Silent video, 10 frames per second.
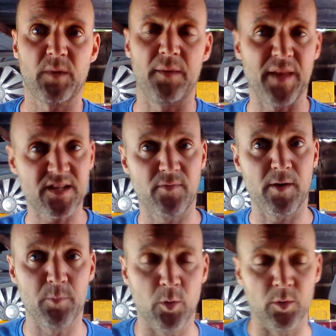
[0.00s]
And that's very
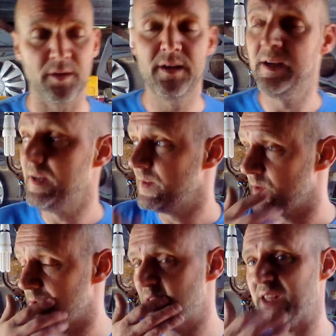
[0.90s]
important.
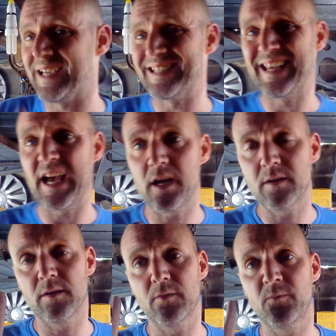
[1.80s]
The other thing is, get
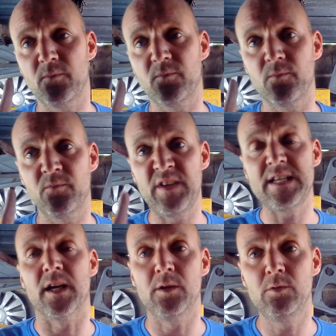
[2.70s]

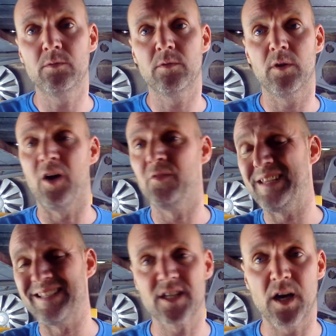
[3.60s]
video of
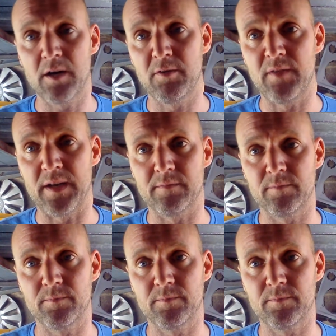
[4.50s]
the entire event.